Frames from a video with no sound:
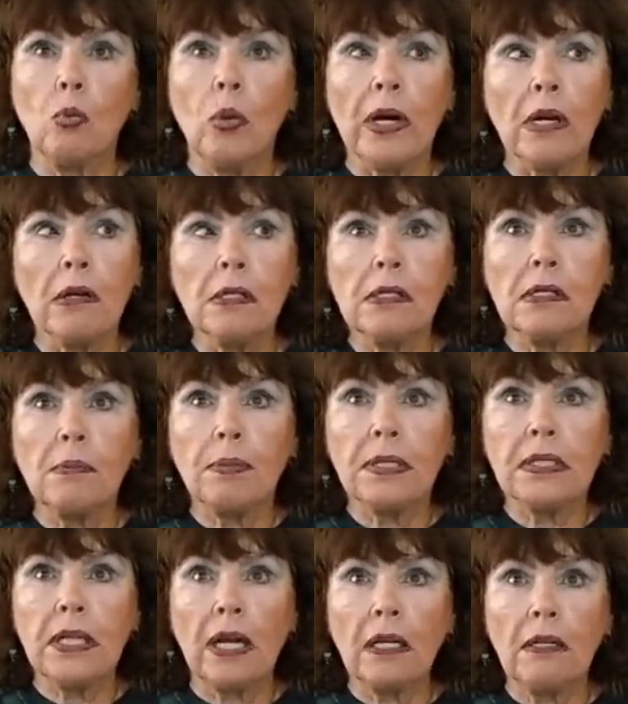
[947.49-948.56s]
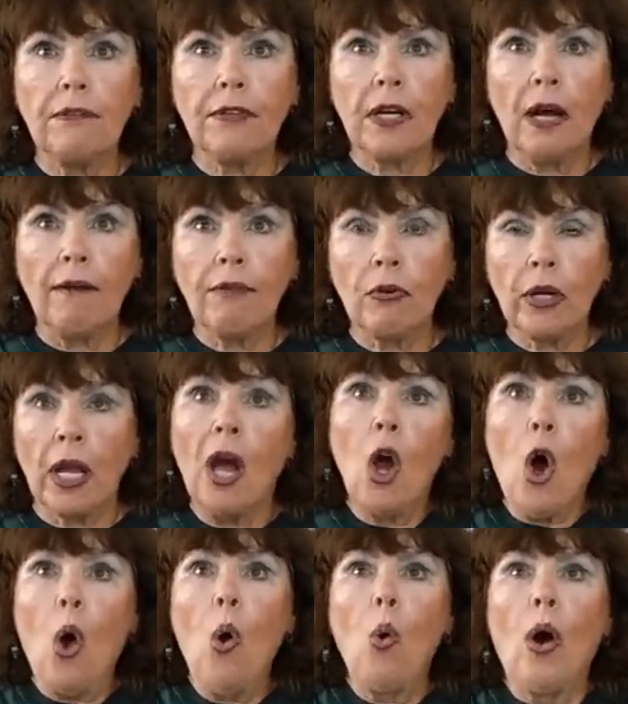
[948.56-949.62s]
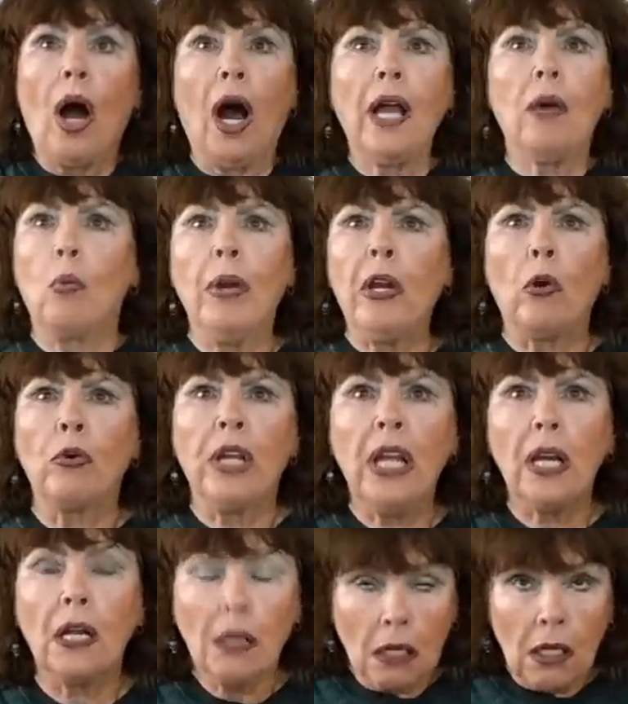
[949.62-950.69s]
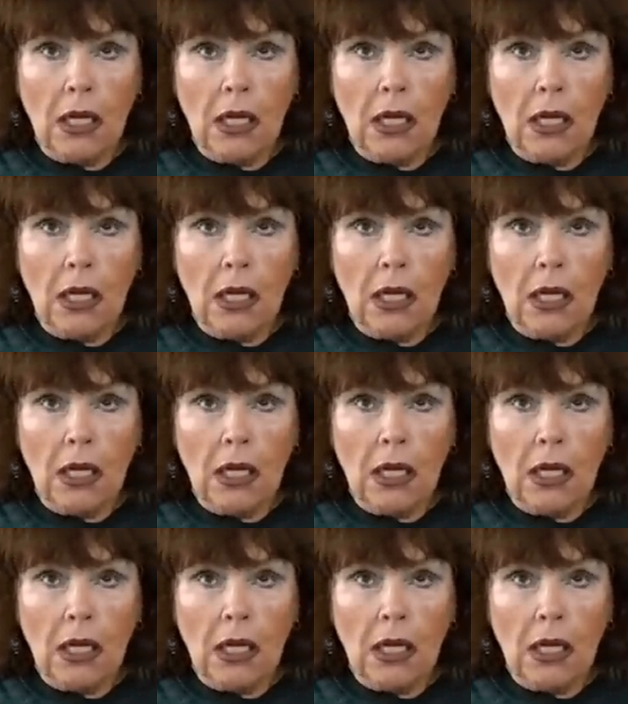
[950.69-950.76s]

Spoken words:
where is the protective covering? Oh, we don't need it.